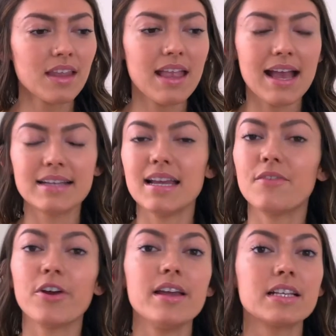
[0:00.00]
And
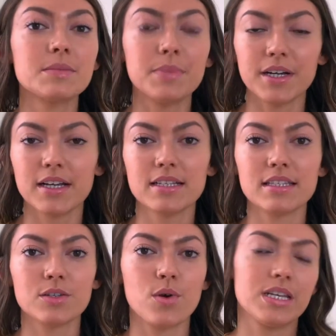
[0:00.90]
every experience
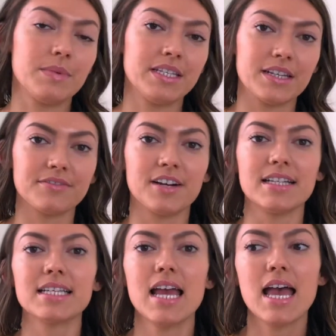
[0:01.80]
is going to be
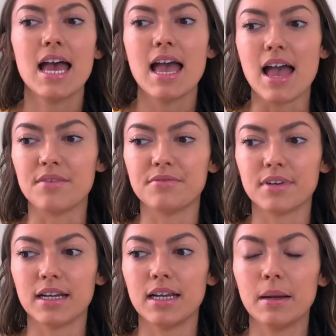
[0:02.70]
different.
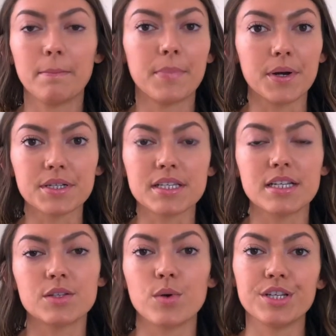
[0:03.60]
Every person
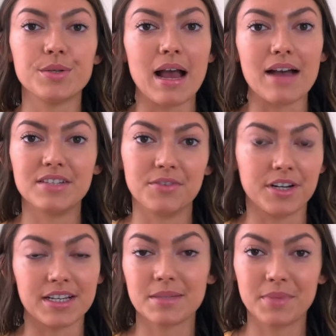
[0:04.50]
is going to have different
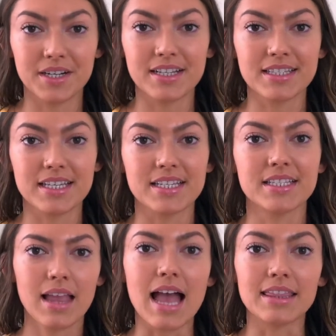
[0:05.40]
experiences.
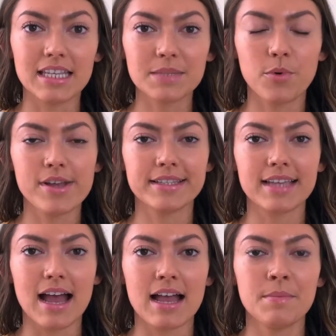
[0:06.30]
At this point in
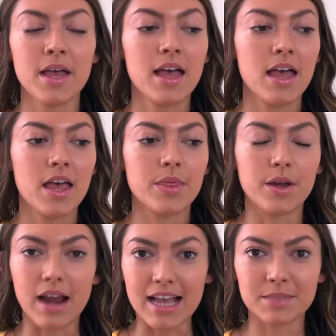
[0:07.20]
time, there
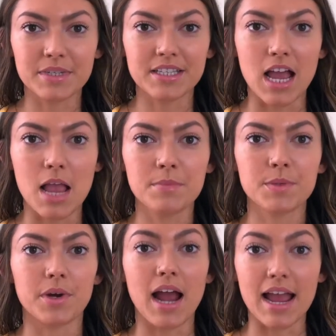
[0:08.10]
has been times
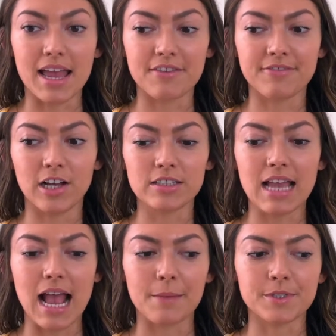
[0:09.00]
where I have felt
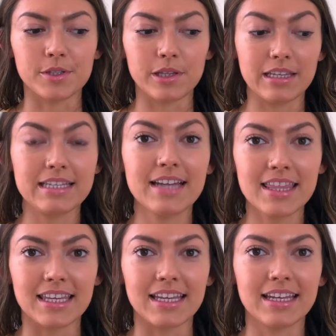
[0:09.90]
absolutely
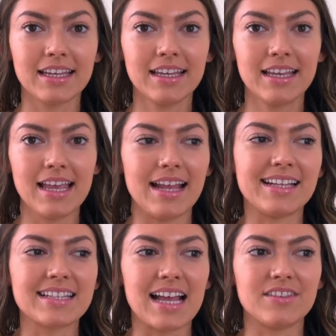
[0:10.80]
nothing, and
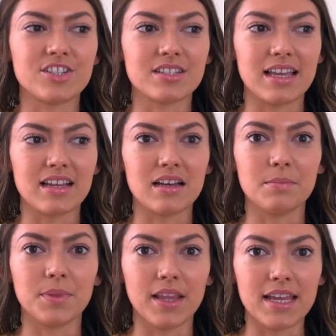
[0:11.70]
it's kind of just like a
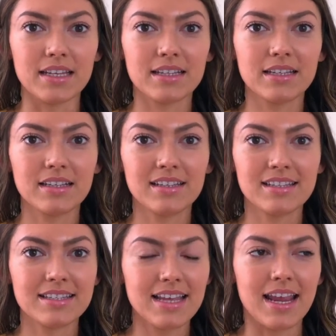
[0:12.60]
blank
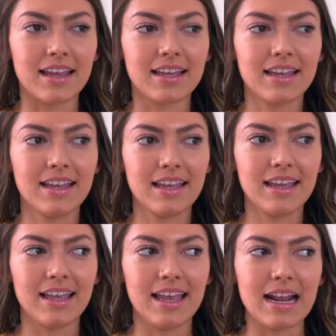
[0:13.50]
state.
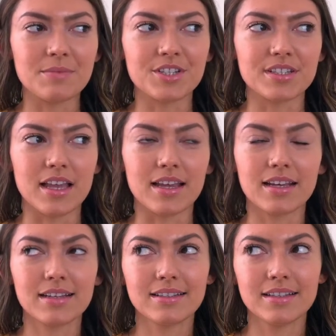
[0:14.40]
And I'm just
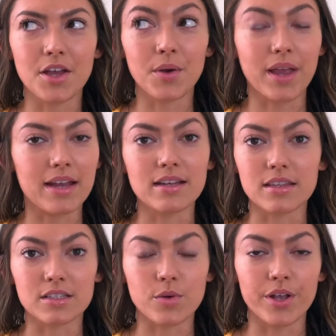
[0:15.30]
like, okay,
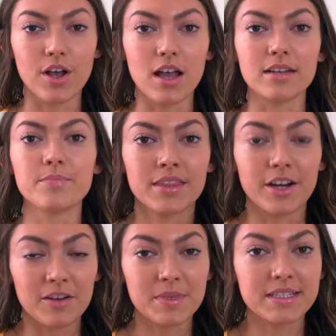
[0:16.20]
nothing's going on. There
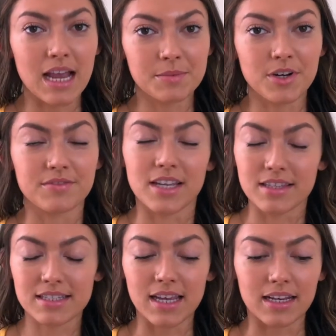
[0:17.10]
have been times where I've done
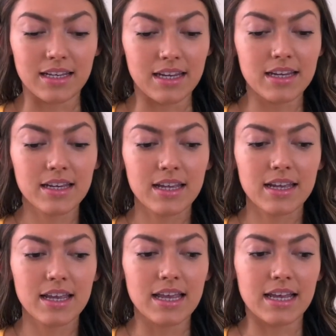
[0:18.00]
this technique
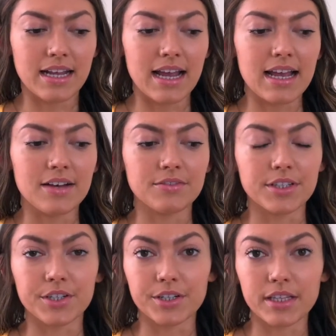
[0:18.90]
and I have
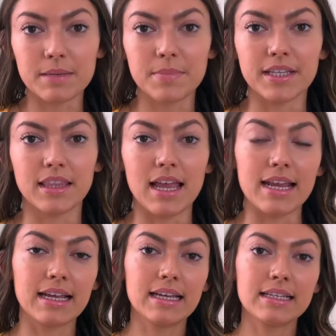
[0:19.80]
literally been
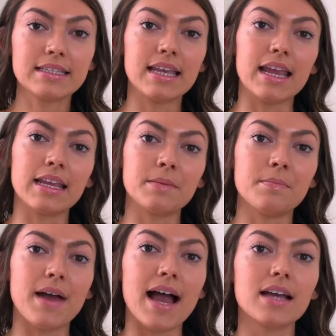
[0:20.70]
like taken
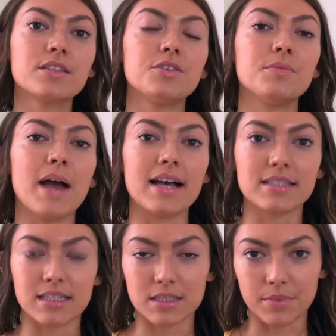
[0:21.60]
back to past
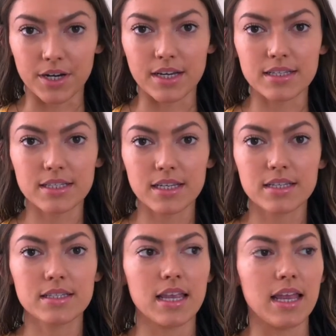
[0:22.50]

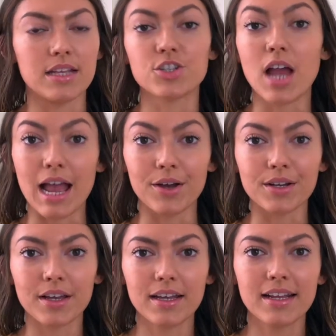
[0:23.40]
experiences in
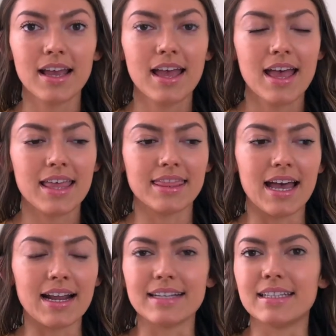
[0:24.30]
childhood
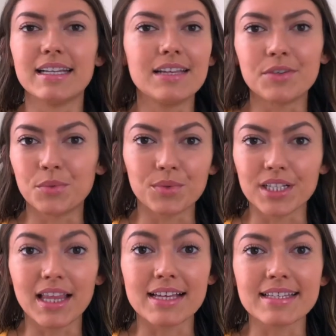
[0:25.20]
that I didn't even
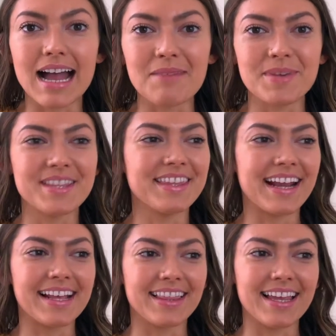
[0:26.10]
realize happened, that
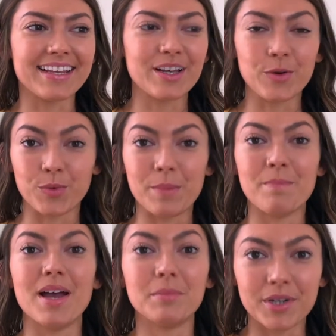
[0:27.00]
I like
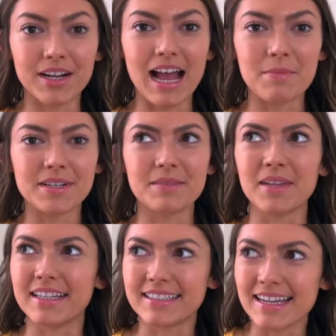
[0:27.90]
remembered happened. I'm
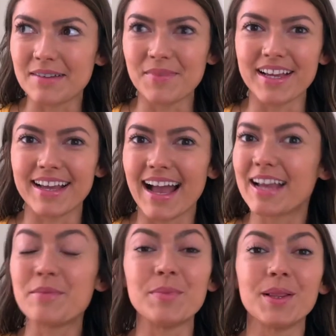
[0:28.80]
like, damn, like I
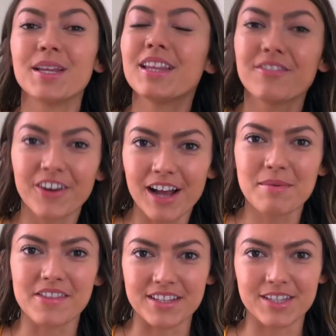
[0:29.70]
completely forgot
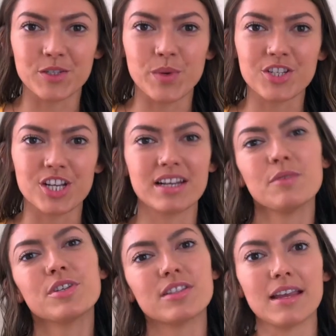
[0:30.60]
about that situation. And it
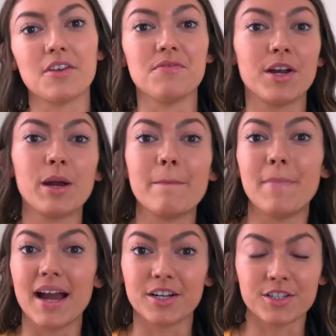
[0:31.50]
was like a very
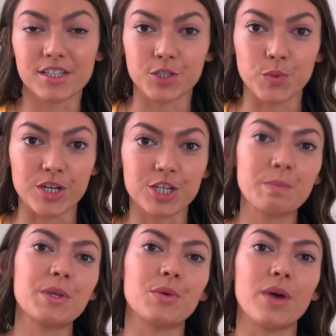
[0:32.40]
minor situation,
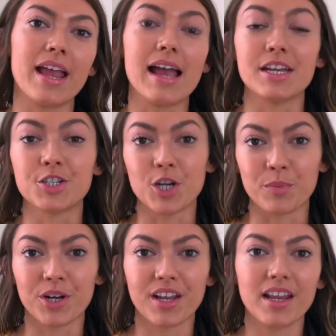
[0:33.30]
but the way I
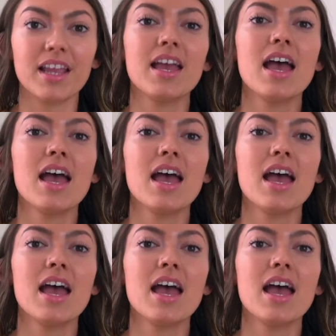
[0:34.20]
interpreted it